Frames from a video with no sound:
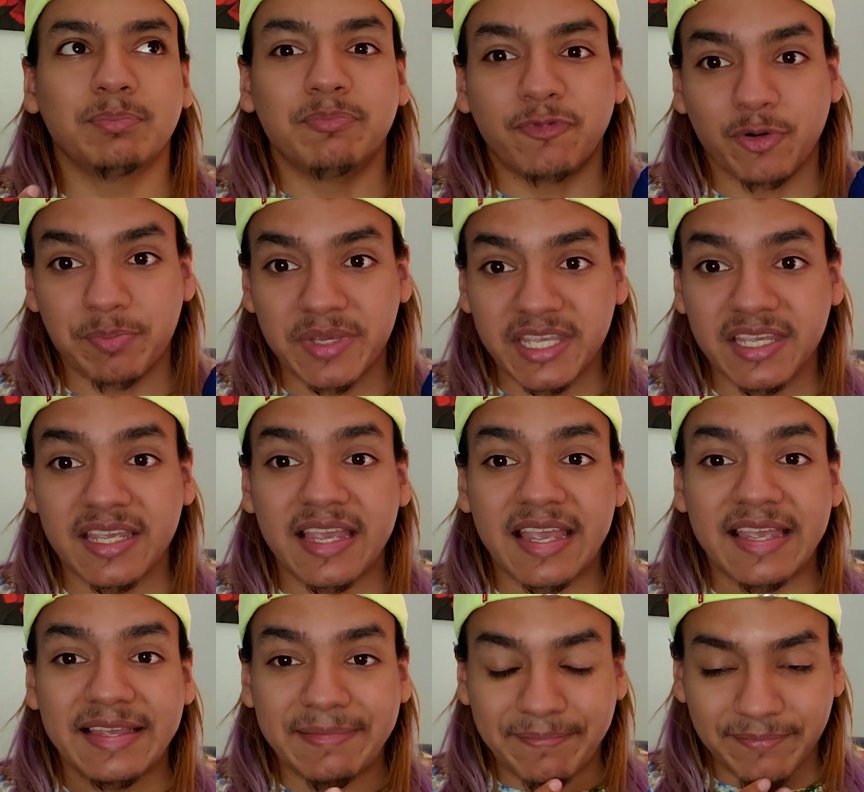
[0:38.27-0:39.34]
For
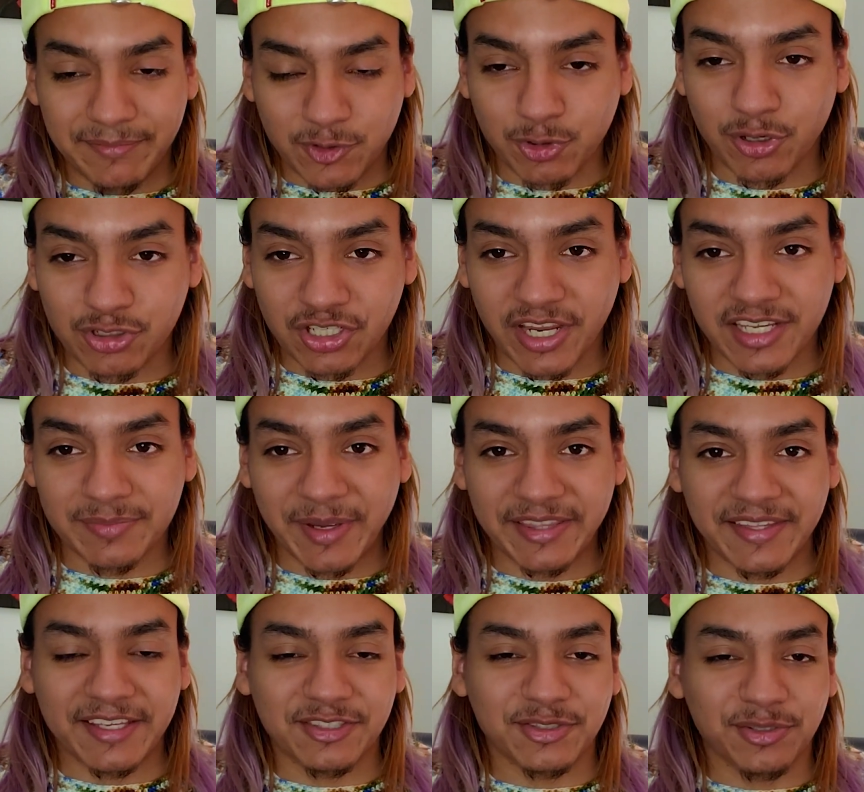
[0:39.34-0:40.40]
me, crochet is my
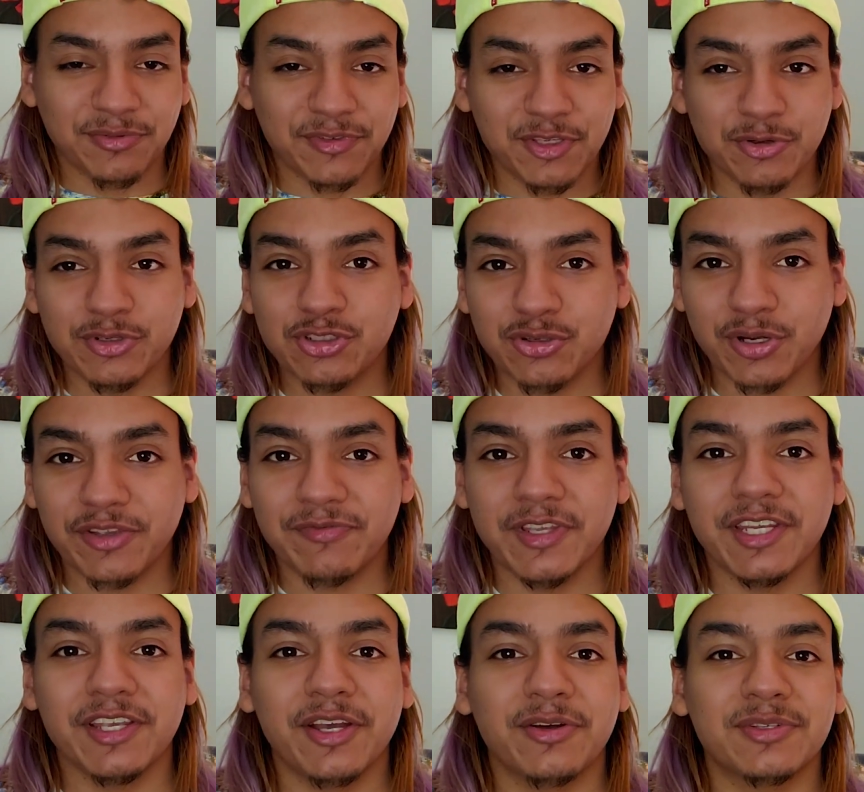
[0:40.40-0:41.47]
thing. So if you enjoy
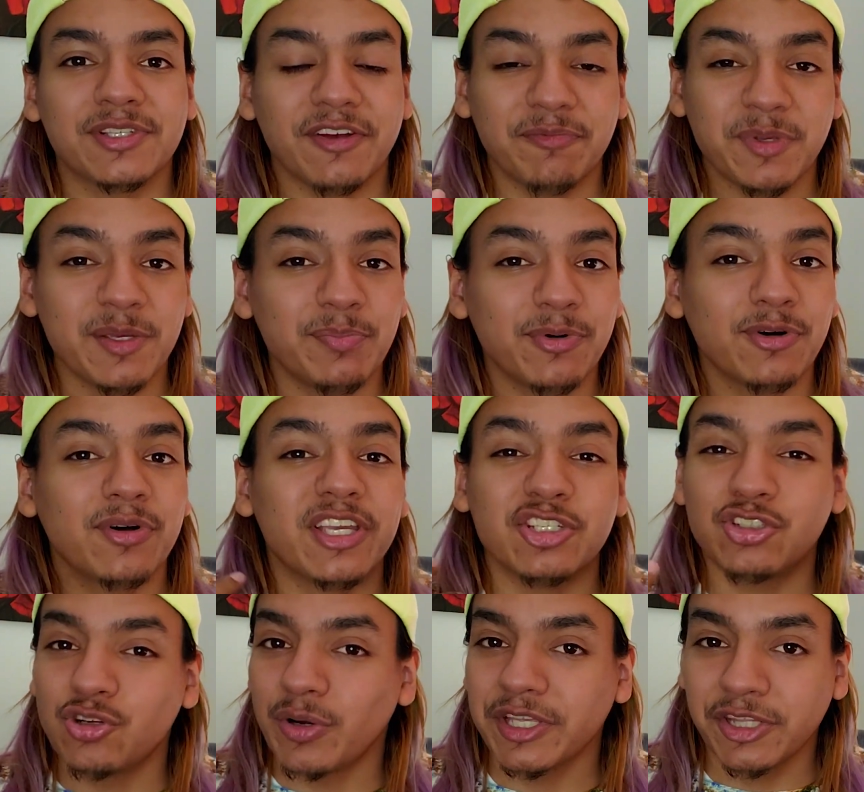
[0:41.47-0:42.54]
videos of people
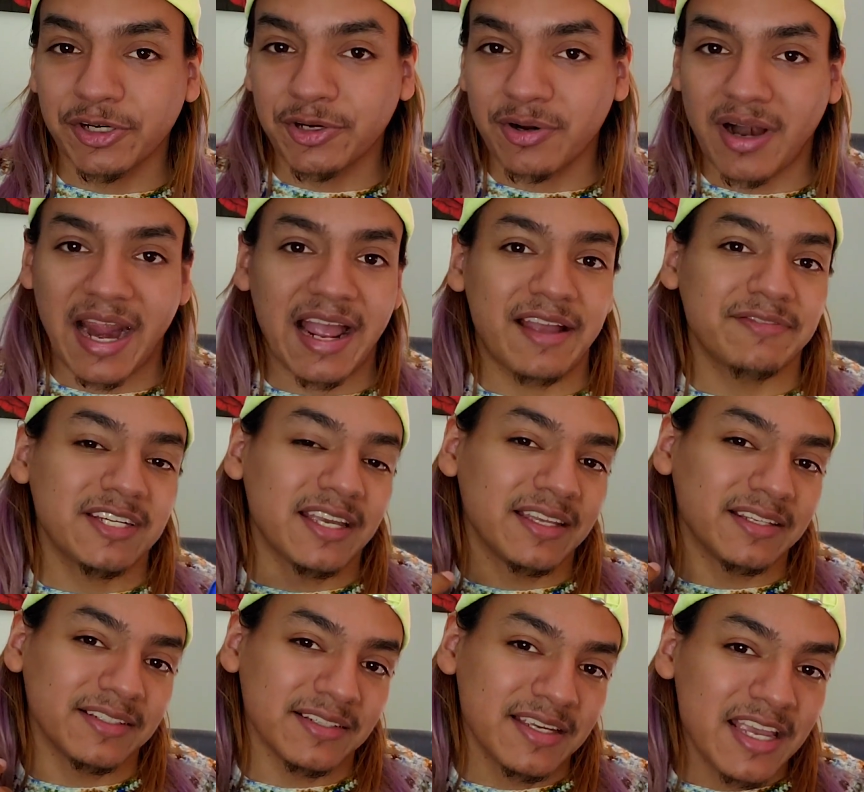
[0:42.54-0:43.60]
enjoying their craft
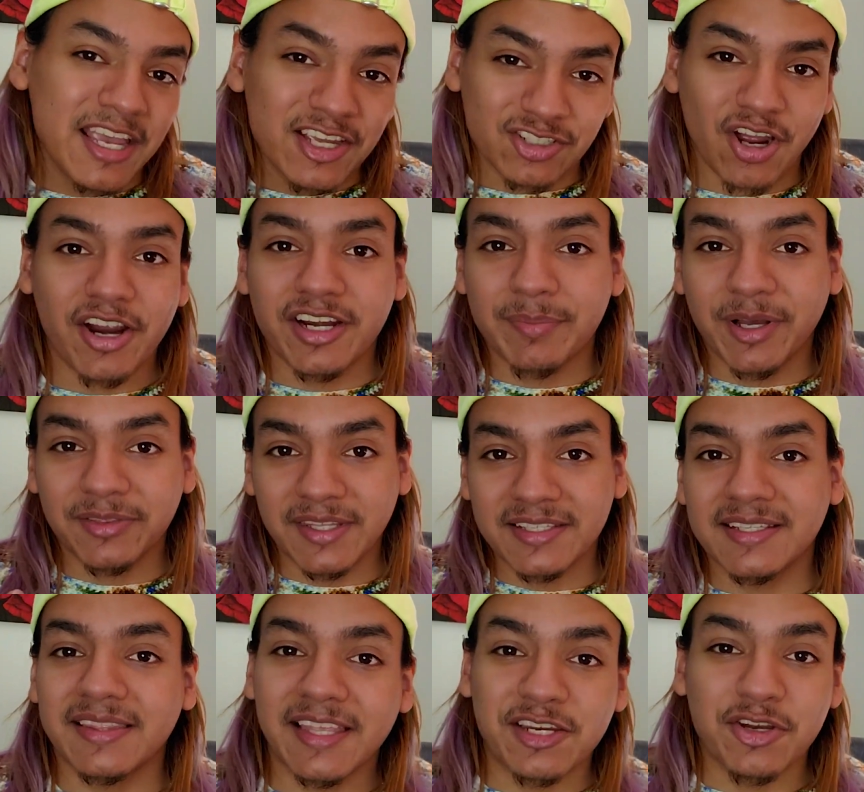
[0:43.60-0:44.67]
and talking about
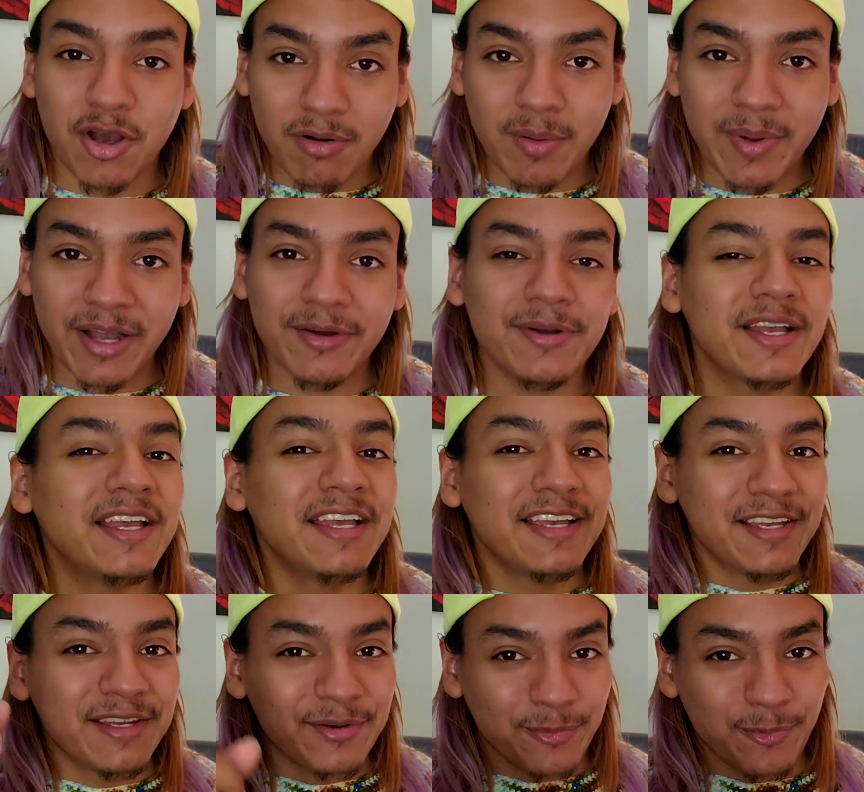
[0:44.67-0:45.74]
things that they know about,
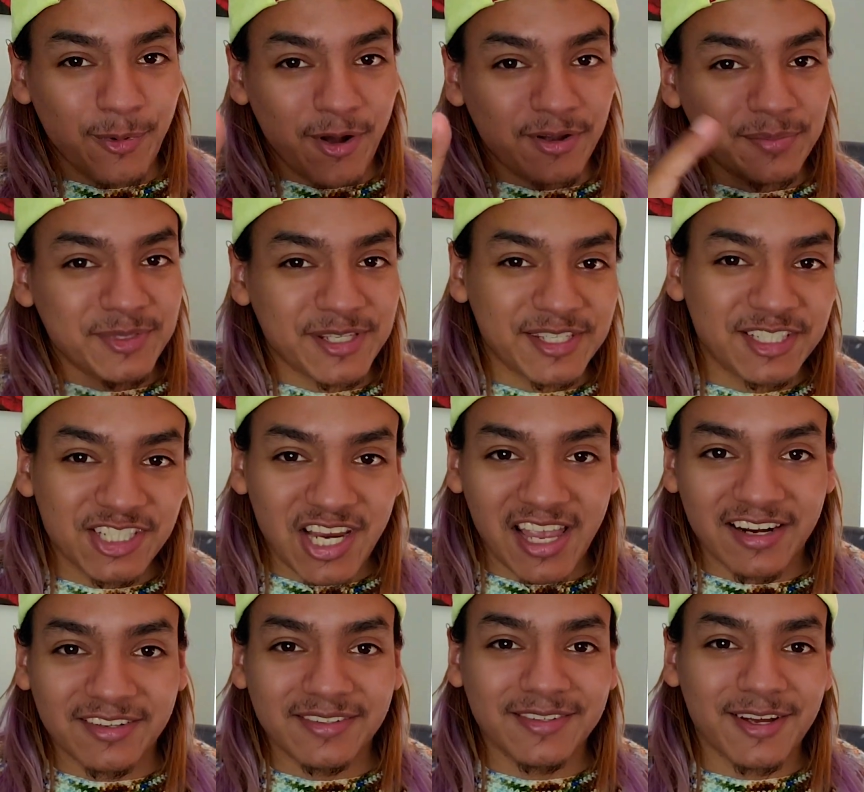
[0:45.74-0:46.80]
welcome to this
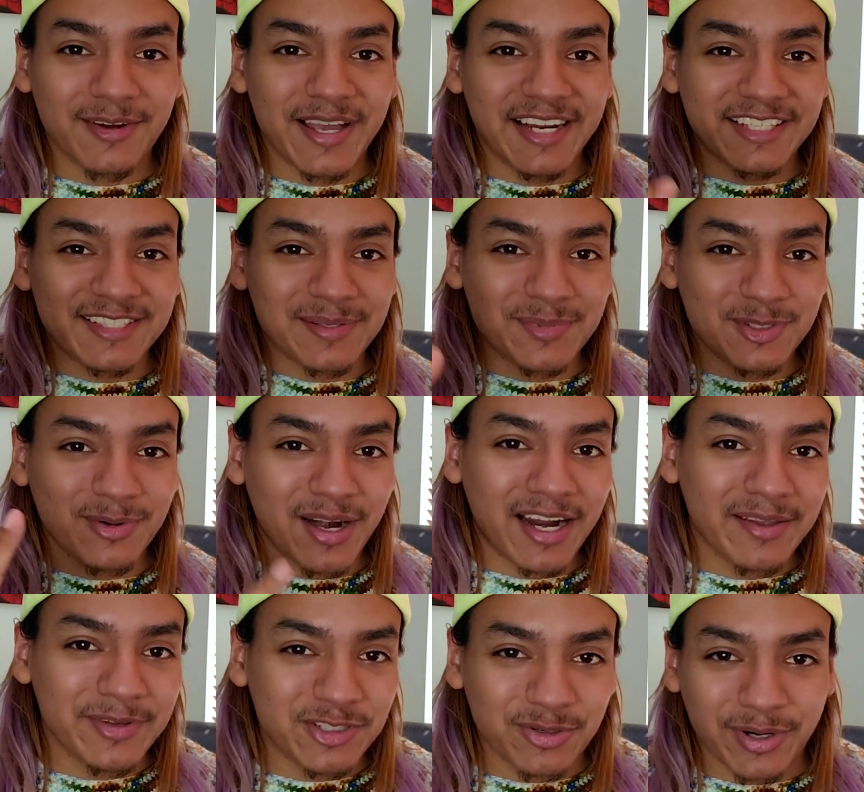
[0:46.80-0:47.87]
channel. Go ahead and
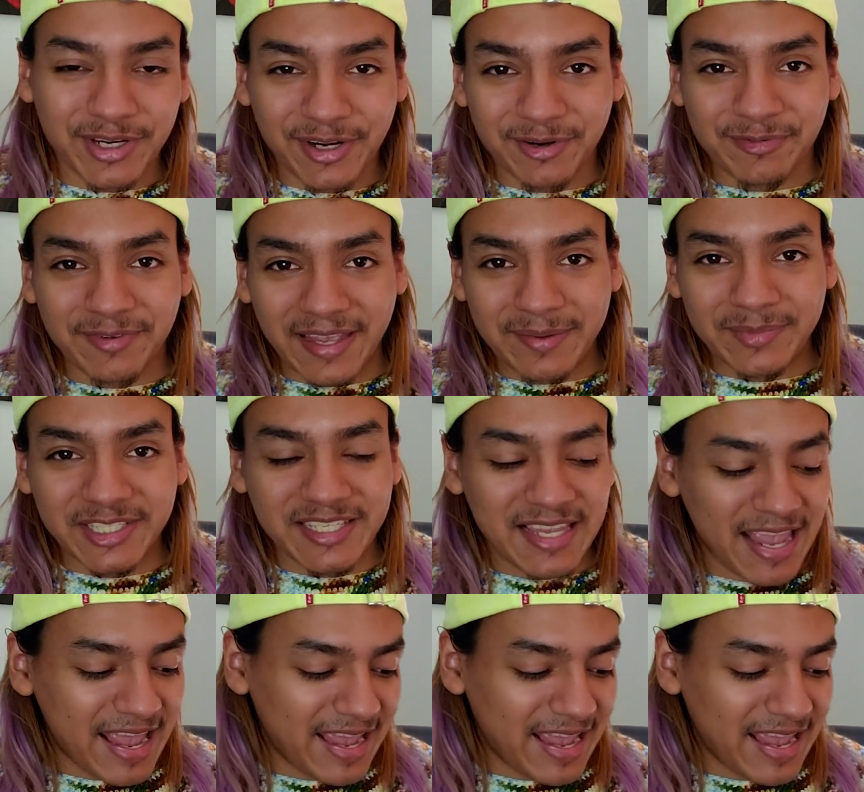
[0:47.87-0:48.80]
subscribe and join our family.